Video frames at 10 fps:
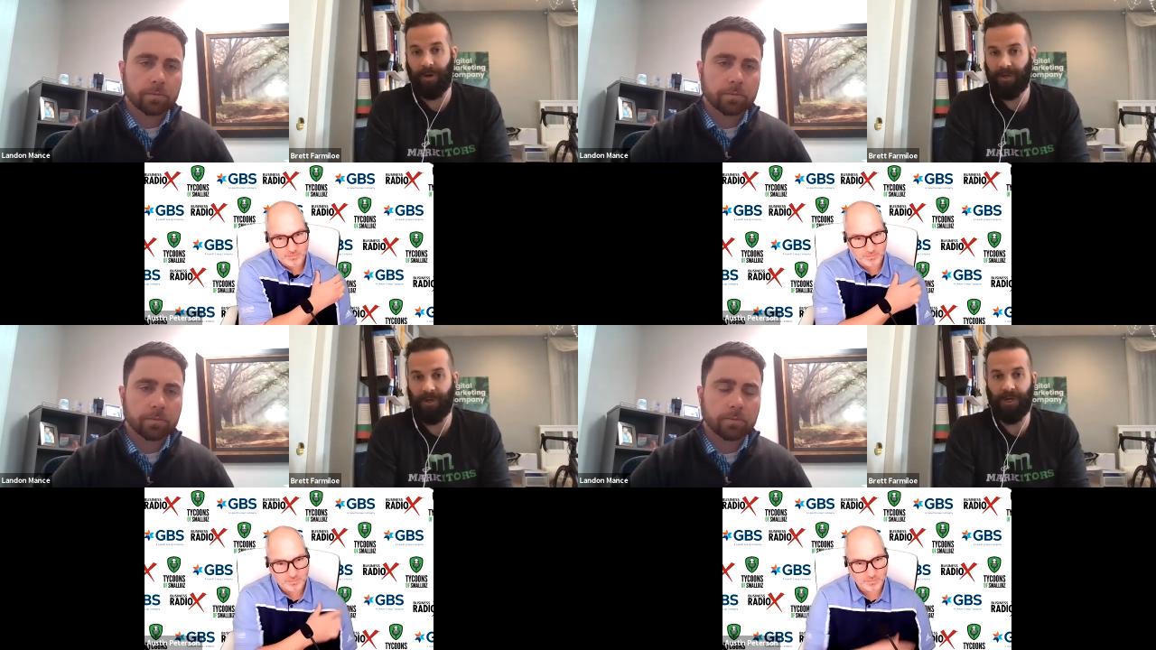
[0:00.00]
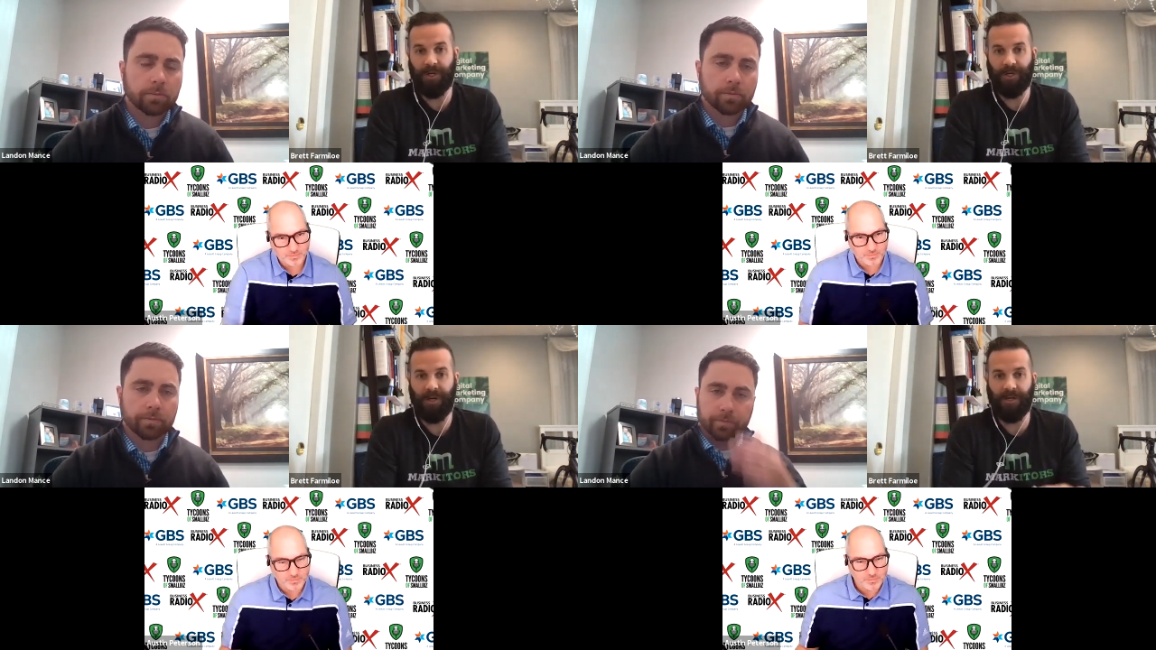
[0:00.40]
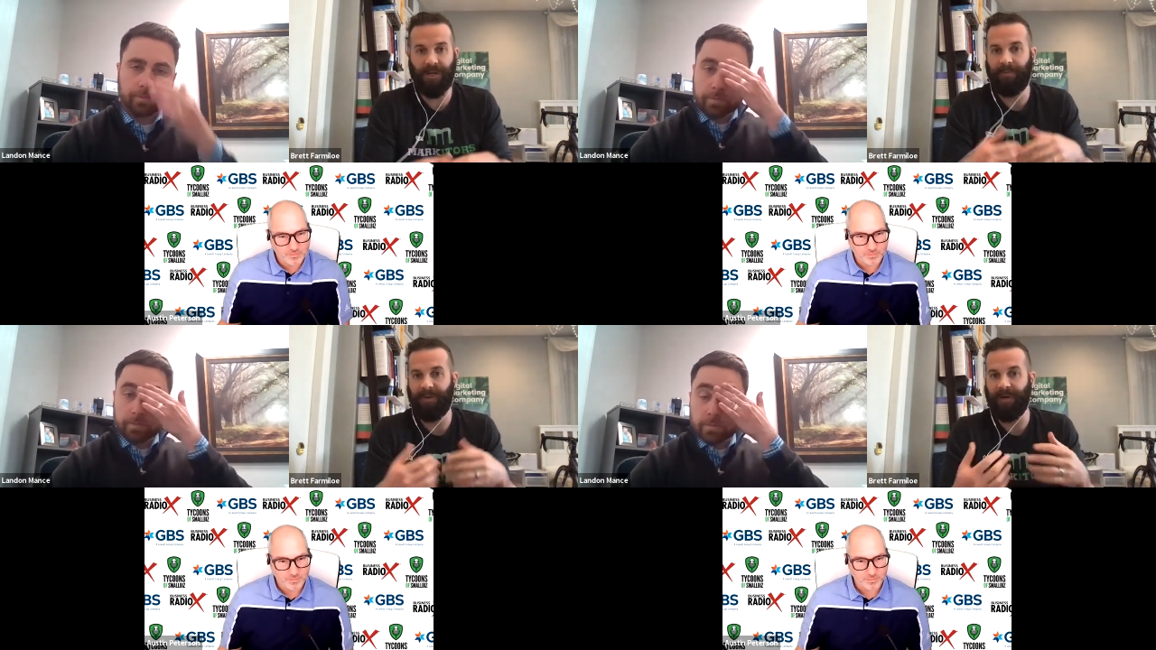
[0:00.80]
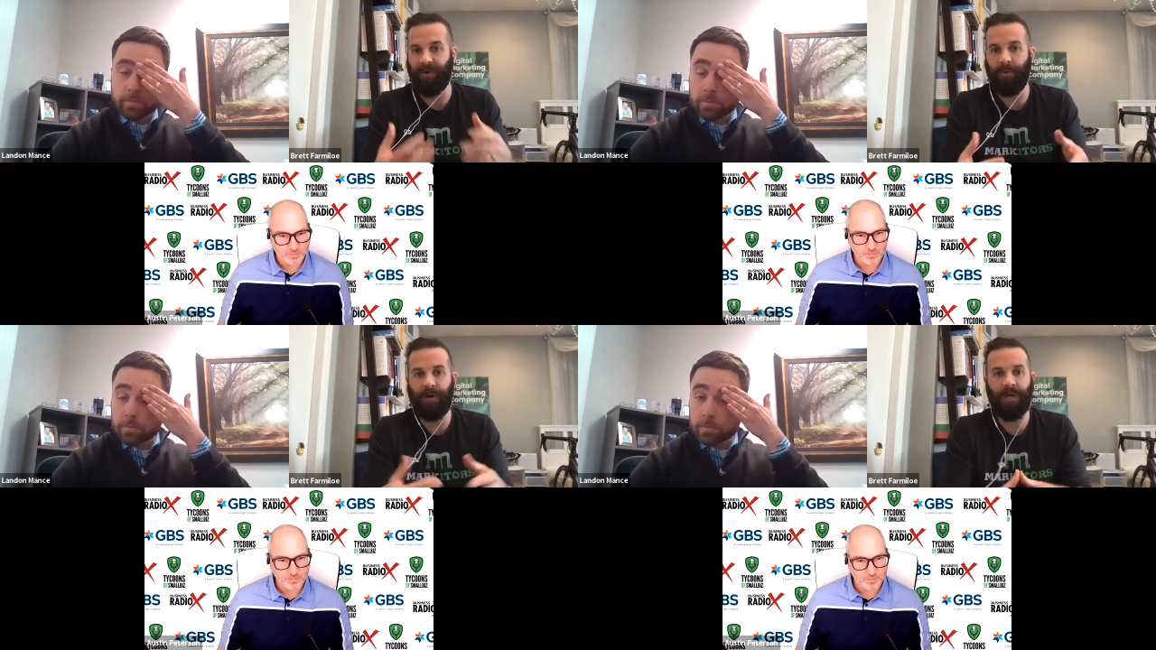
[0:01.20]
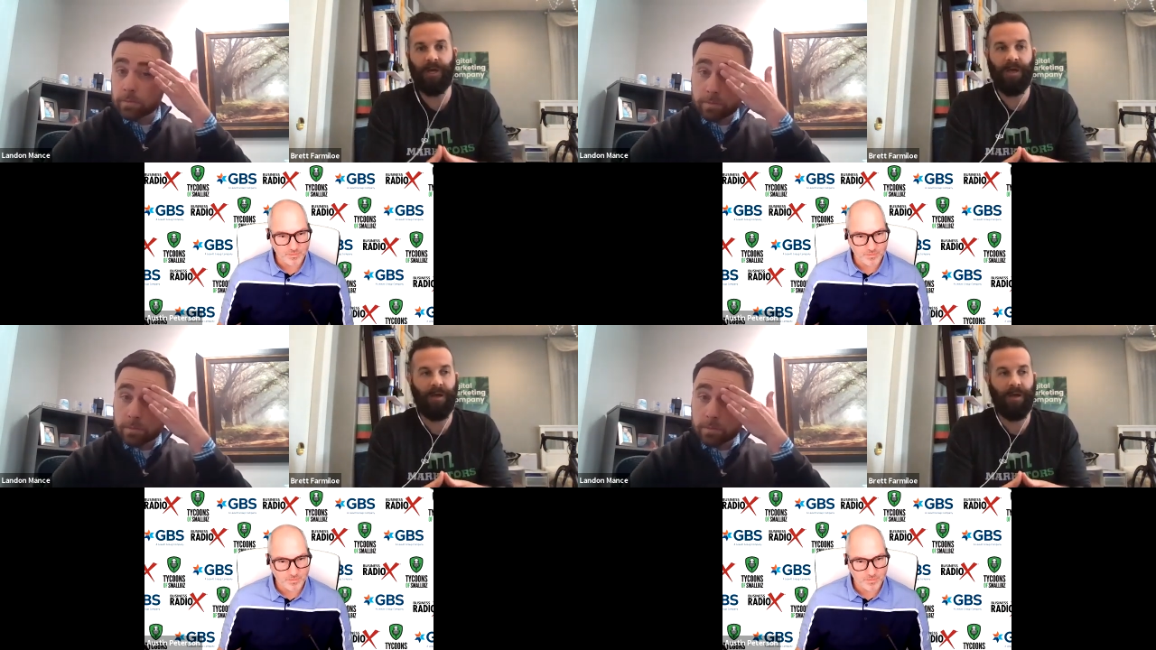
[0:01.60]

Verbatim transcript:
Speaker 1: a search engine and types in a query,